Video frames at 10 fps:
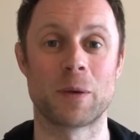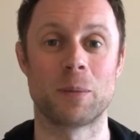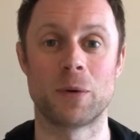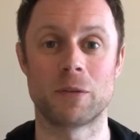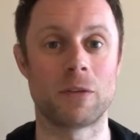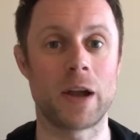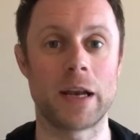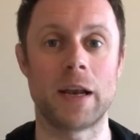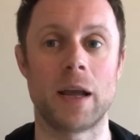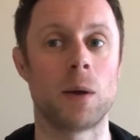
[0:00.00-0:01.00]
But right
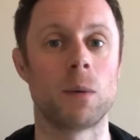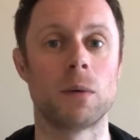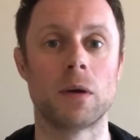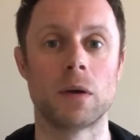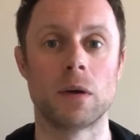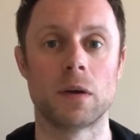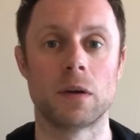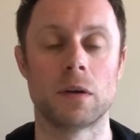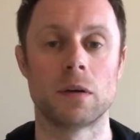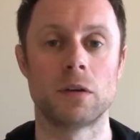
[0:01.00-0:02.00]
now,
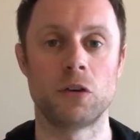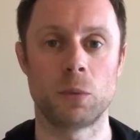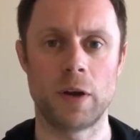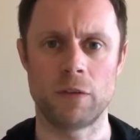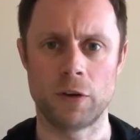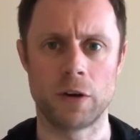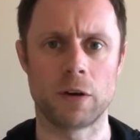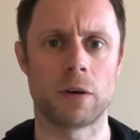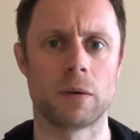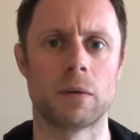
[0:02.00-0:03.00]
just whatever
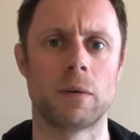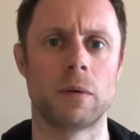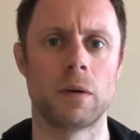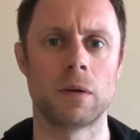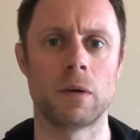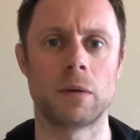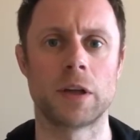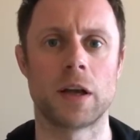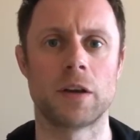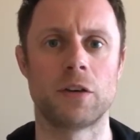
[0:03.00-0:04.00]
you're holding
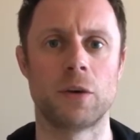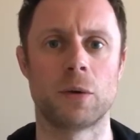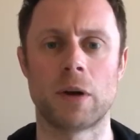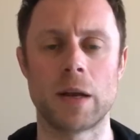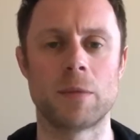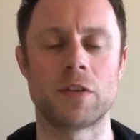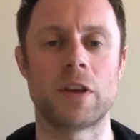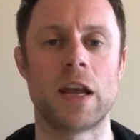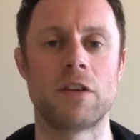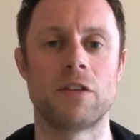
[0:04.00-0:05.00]
on to, or any
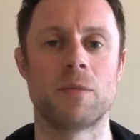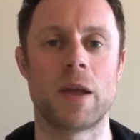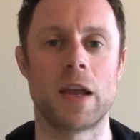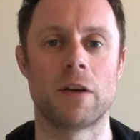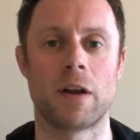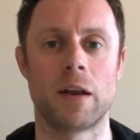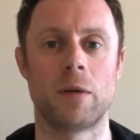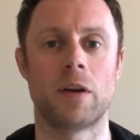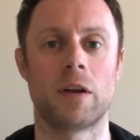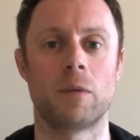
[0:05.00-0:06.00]
mistakes you've made, or
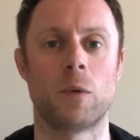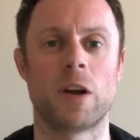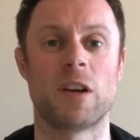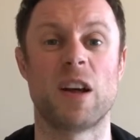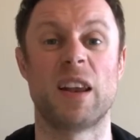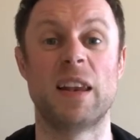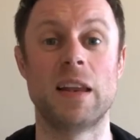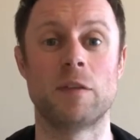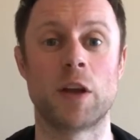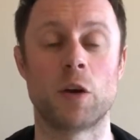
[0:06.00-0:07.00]
anything where you're not
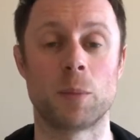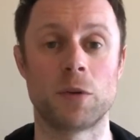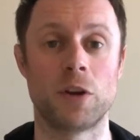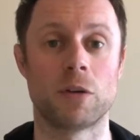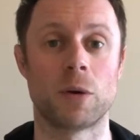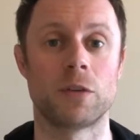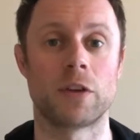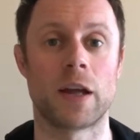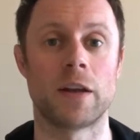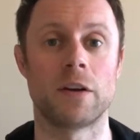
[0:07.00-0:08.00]
living up to your own
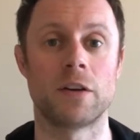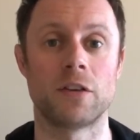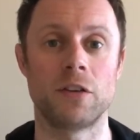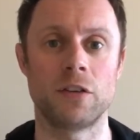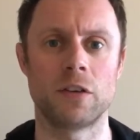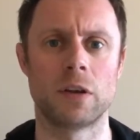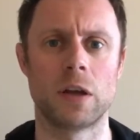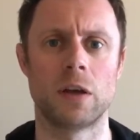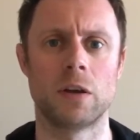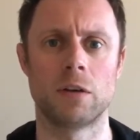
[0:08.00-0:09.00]
standards, just
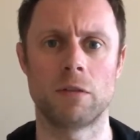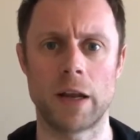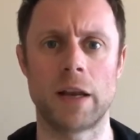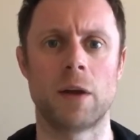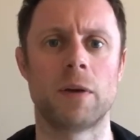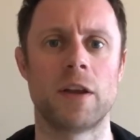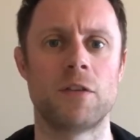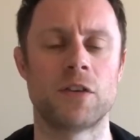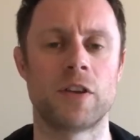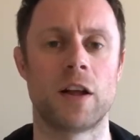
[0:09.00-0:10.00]
right now give
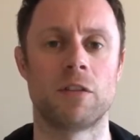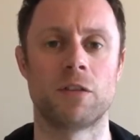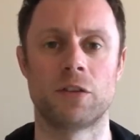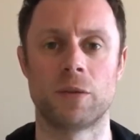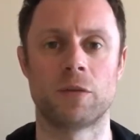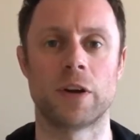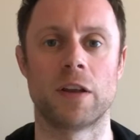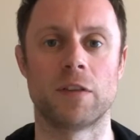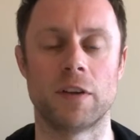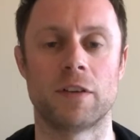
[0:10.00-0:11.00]
yourself some
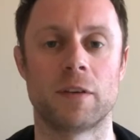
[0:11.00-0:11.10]
forgiveness.